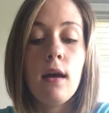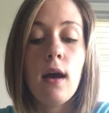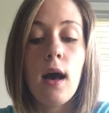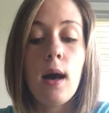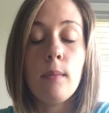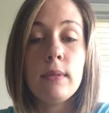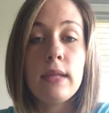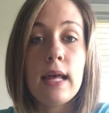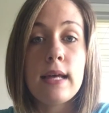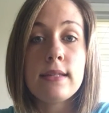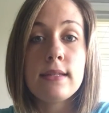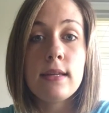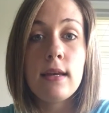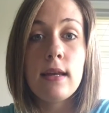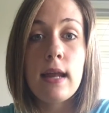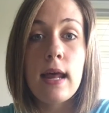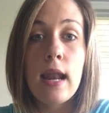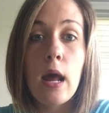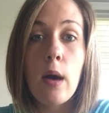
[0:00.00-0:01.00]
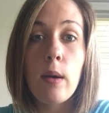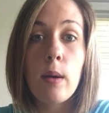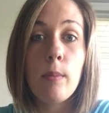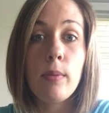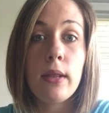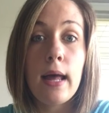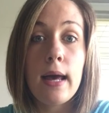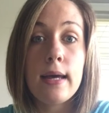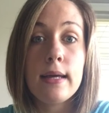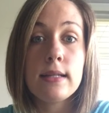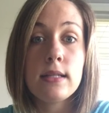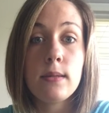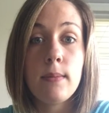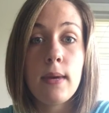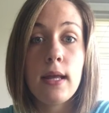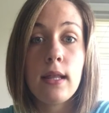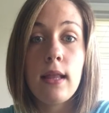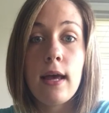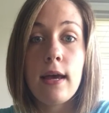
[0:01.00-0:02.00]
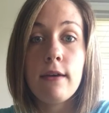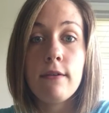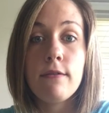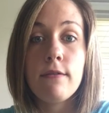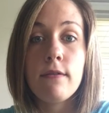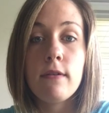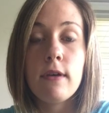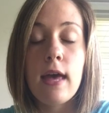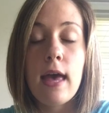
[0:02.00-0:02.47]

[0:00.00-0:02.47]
lesson and I would apply it to my life.